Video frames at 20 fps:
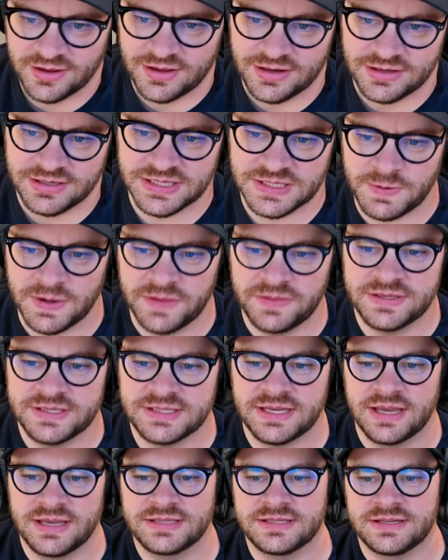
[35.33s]
Despite the
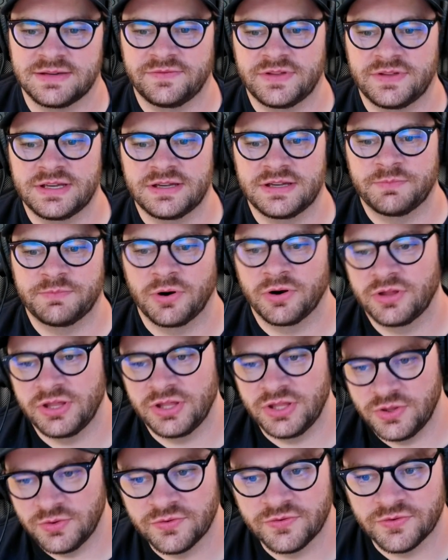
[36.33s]
size of the parking
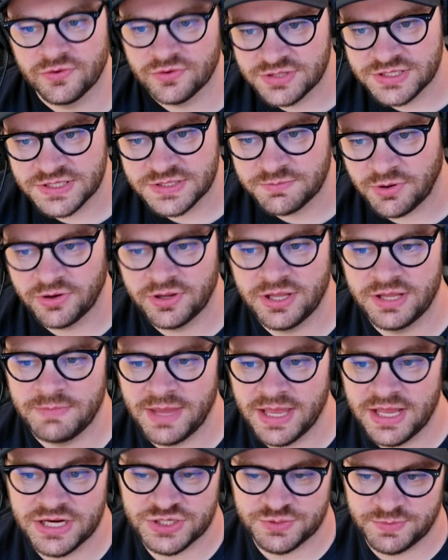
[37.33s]
universe, parking
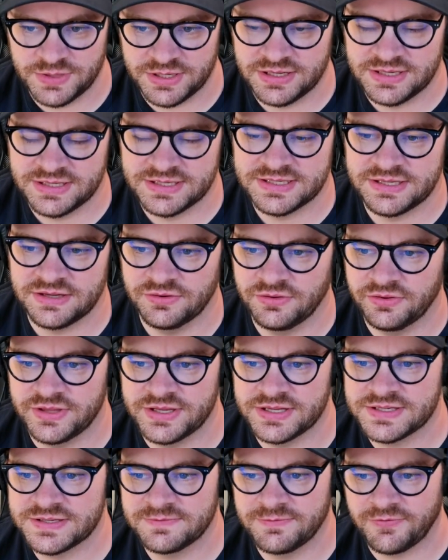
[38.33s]
management is still
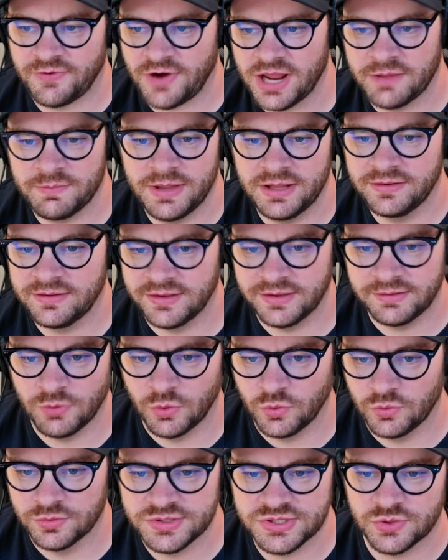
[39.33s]
this fragmented,
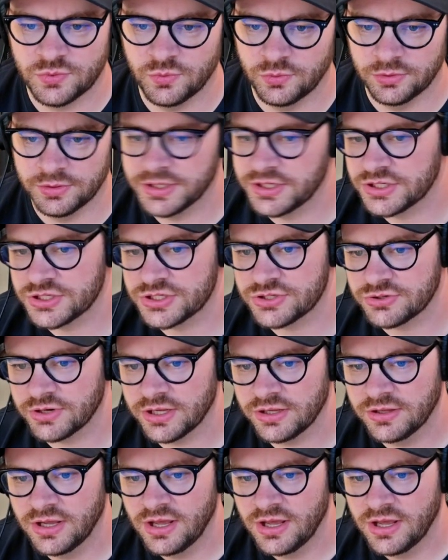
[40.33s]
old-school industry.